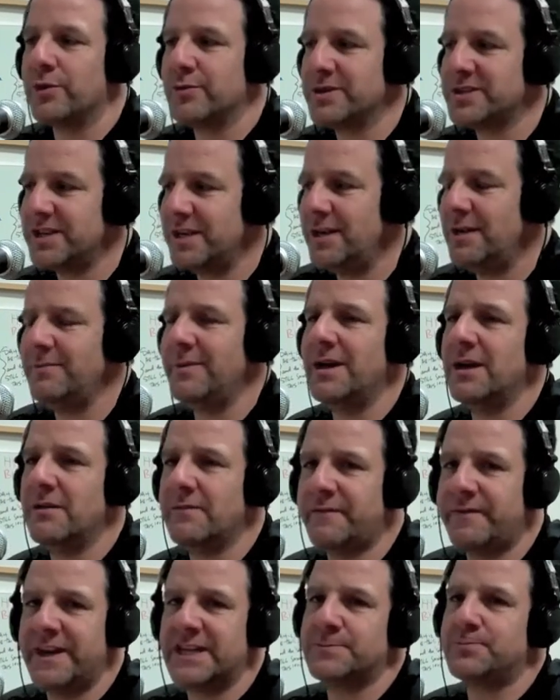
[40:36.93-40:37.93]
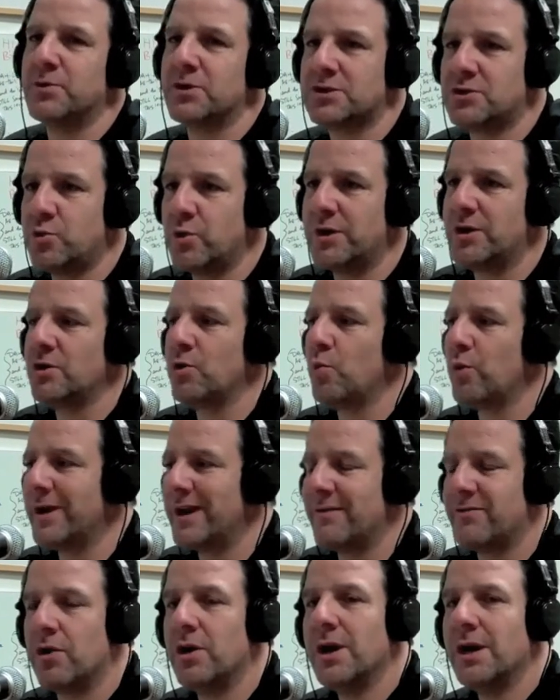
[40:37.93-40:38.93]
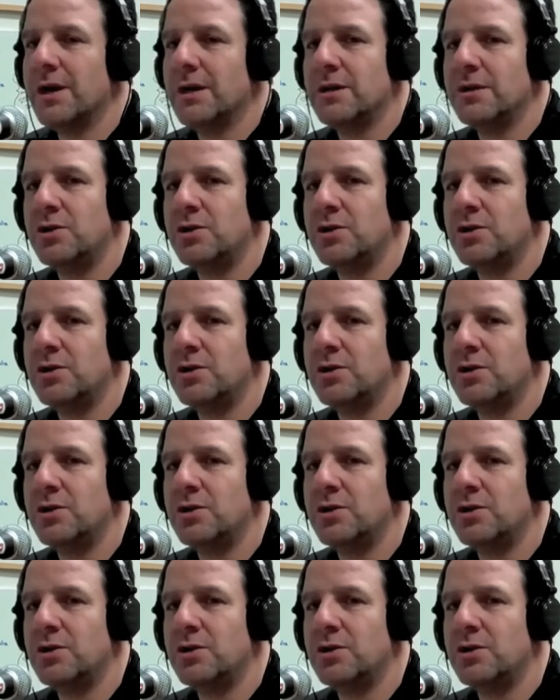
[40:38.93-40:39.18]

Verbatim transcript: whether it's email, Facebook, Twitter, whatever,